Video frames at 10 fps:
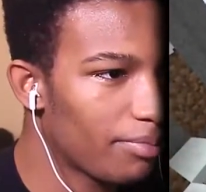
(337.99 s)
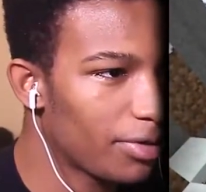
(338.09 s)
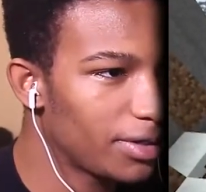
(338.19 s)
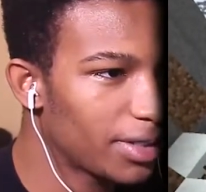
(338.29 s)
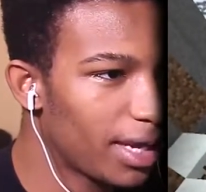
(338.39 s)

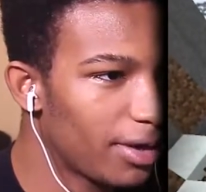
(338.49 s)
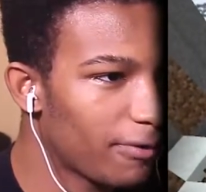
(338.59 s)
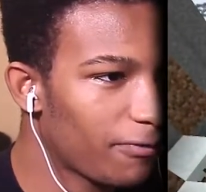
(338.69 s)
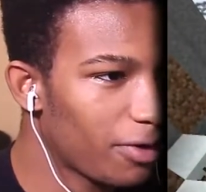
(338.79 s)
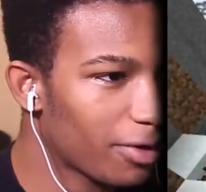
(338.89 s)
pretty scared
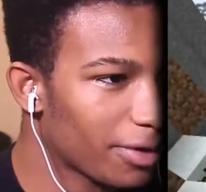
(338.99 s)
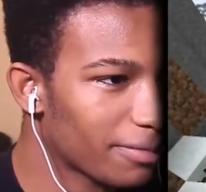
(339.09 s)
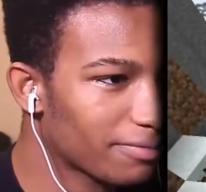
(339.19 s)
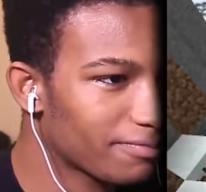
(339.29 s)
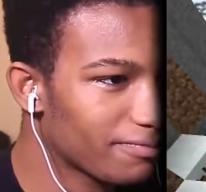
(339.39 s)
of falling.
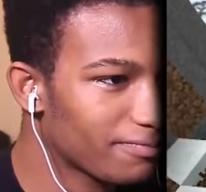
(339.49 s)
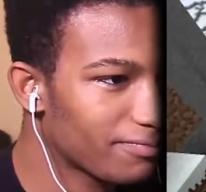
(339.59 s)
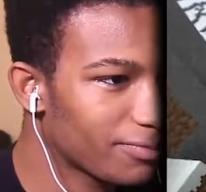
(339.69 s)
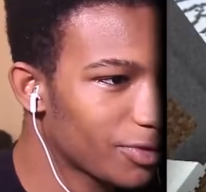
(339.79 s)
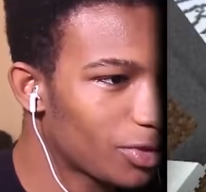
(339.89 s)

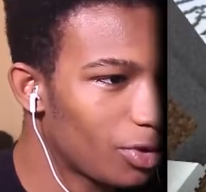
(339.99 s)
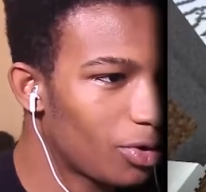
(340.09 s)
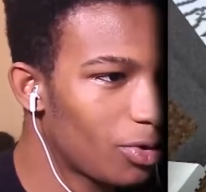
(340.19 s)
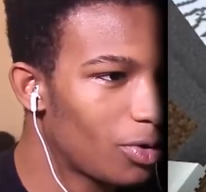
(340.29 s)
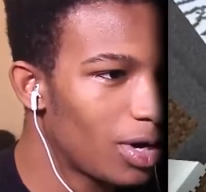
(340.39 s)

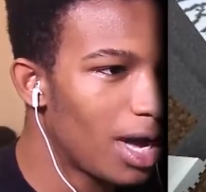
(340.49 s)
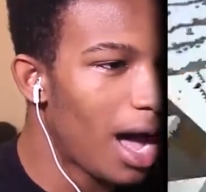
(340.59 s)
So,